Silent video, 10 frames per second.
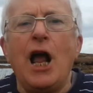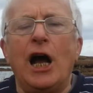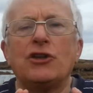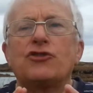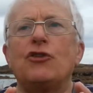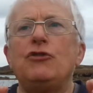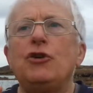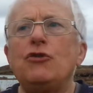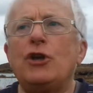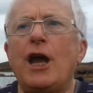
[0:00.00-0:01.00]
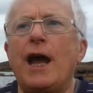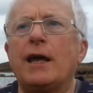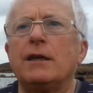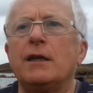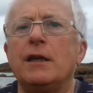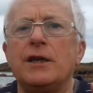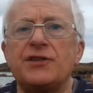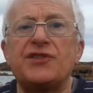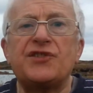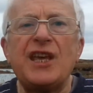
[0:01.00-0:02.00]
And so you can
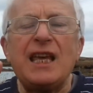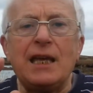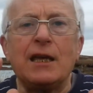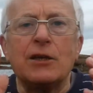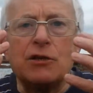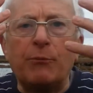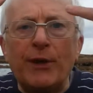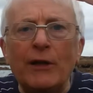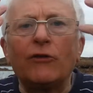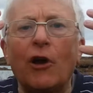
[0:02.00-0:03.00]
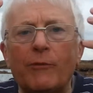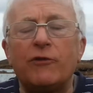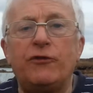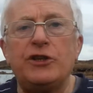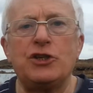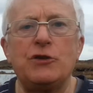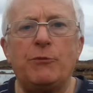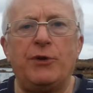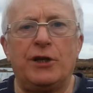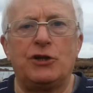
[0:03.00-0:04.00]
seek to build up a vision
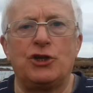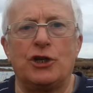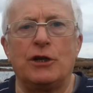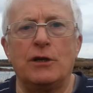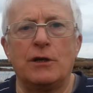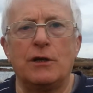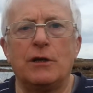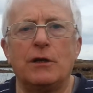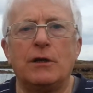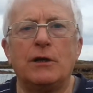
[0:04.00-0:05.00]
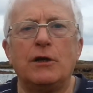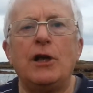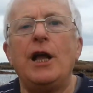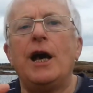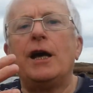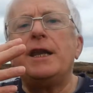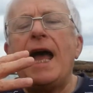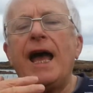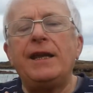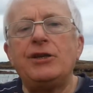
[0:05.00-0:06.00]
picture, an
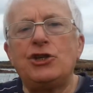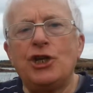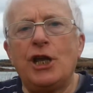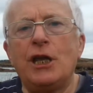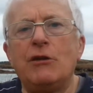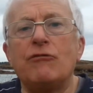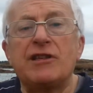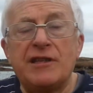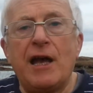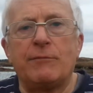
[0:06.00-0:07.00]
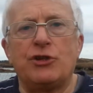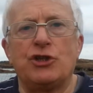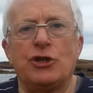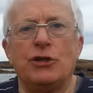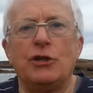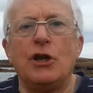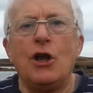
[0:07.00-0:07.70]
energy reception,